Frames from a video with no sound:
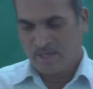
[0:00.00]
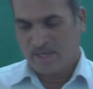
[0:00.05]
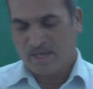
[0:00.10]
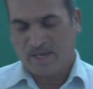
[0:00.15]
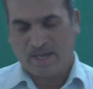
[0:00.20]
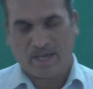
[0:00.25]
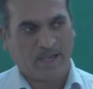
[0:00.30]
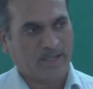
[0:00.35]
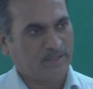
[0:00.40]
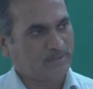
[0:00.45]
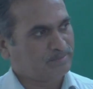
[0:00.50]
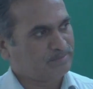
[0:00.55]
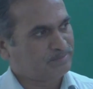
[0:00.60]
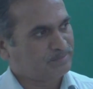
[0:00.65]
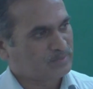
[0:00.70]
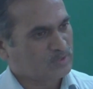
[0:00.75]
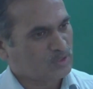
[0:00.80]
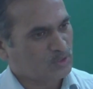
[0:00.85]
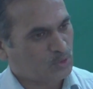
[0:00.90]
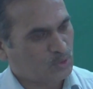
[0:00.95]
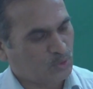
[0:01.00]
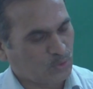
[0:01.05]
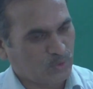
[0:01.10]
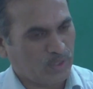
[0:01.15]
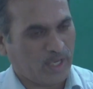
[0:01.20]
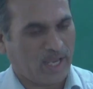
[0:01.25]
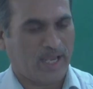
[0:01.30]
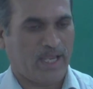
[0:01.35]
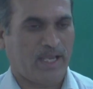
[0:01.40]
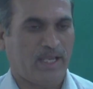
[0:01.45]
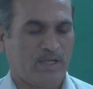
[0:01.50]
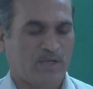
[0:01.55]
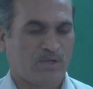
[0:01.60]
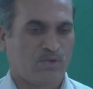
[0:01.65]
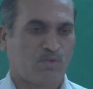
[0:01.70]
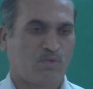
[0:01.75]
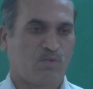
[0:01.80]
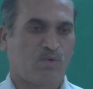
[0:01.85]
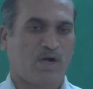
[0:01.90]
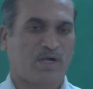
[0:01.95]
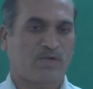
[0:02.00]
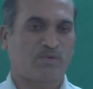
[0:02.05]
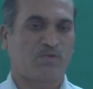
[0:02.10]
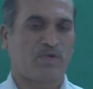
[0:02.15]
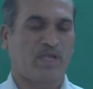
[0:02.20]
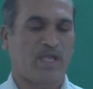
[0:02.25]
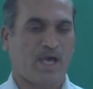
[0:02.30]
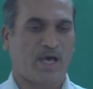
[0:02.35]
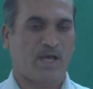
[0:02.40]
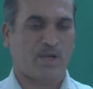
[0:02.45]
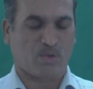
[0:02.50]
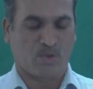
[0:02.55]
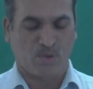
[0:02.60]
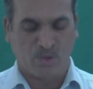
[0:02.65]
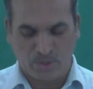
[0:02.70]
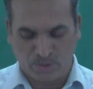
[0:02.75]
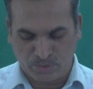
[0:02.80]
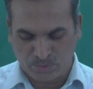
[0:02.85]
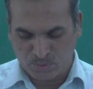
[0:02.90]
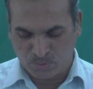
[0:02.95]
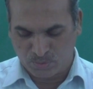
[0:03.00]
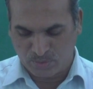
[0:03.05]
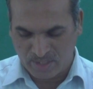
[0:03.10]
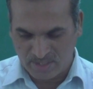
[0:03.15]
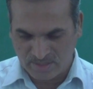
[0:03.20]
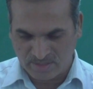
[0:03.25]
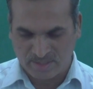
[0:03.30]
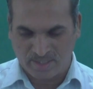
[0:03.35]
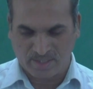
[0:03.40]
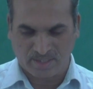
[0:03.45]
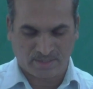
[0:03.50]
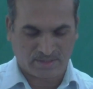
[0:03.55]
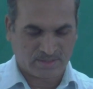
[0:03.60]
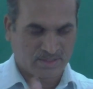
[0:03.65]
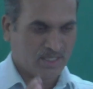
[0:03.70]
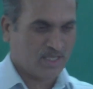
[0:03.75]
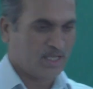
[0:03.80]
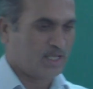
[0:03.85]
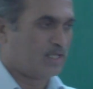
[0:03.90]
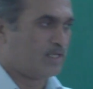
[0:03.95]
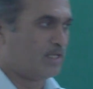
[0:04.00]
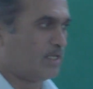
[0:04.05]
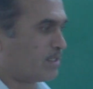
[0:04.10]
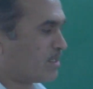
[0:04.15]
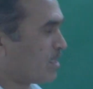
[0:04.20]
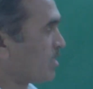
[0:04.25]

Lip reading: and today what we are going to discuss, let